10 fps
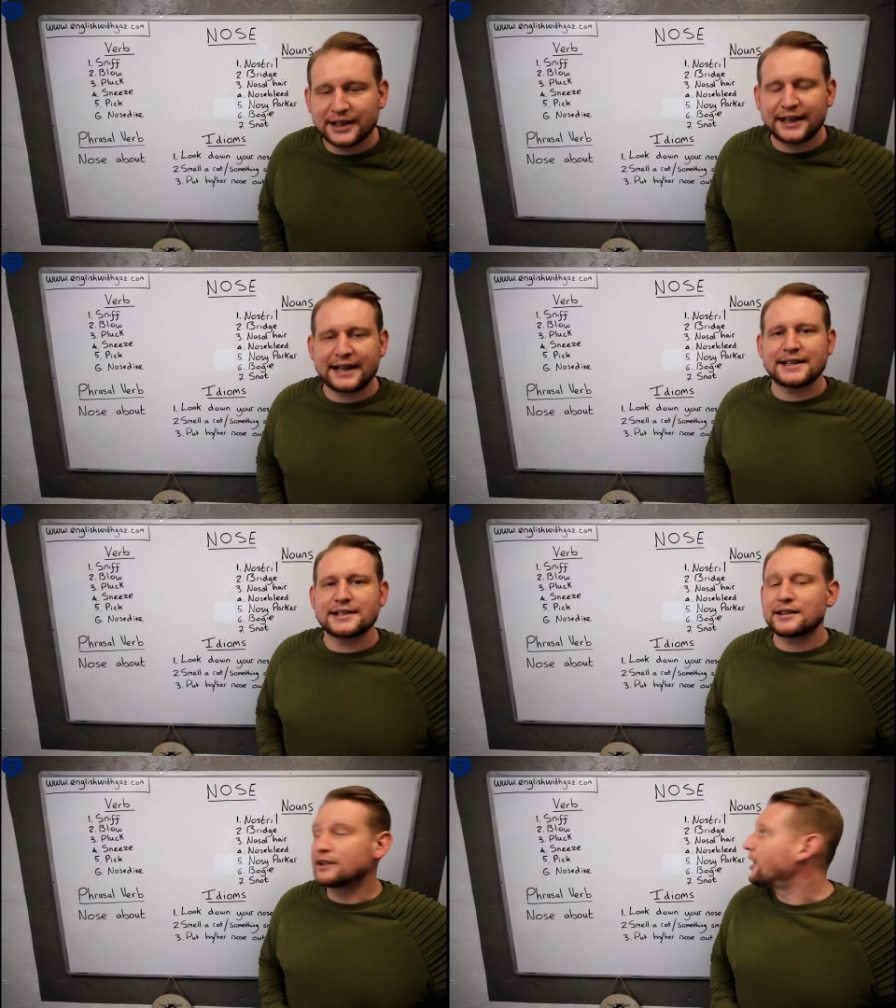connected
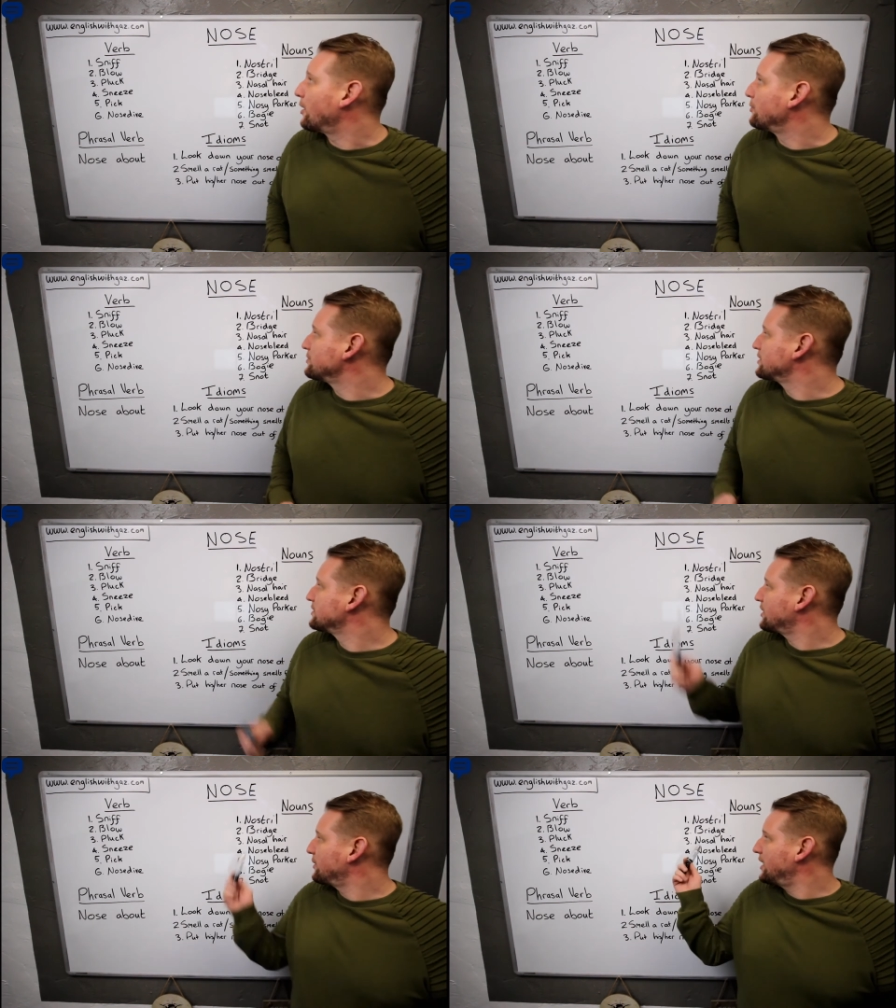to the nose.
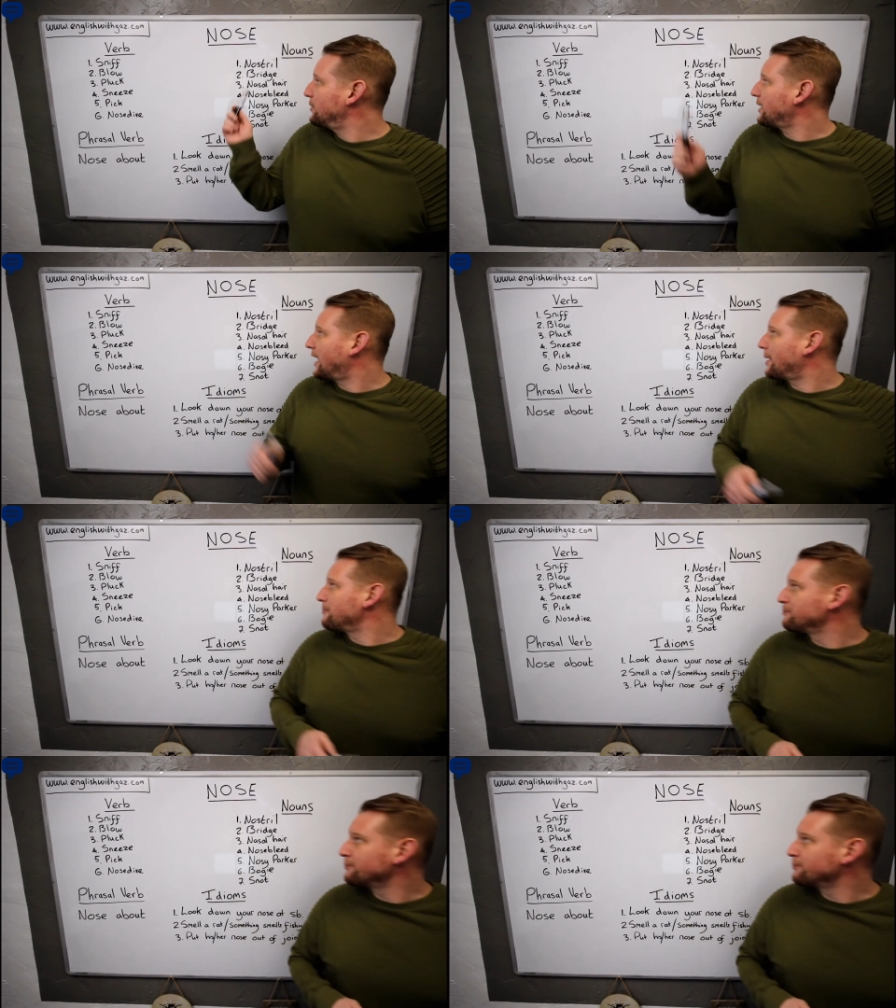So here we are.